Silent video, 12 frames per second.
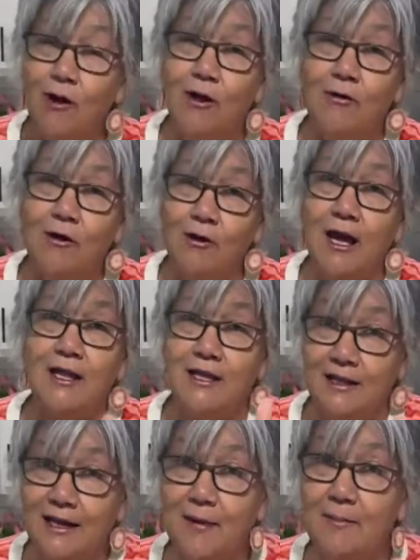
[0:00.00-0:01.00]
Well,
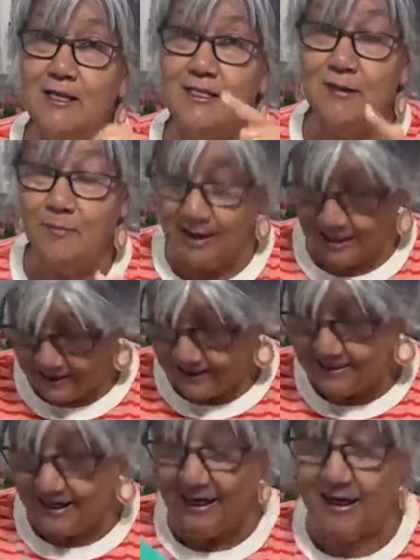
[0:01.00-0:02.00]
okay, the lemons, the
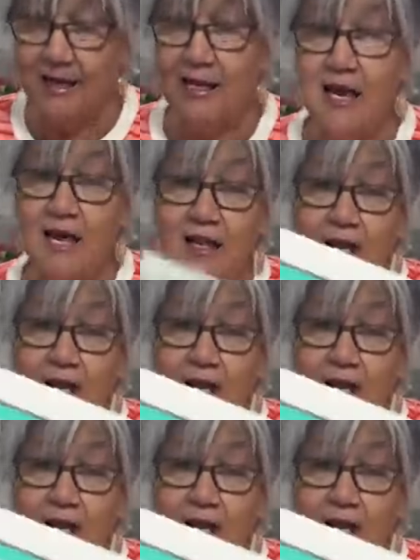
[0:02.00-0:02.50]
bees, and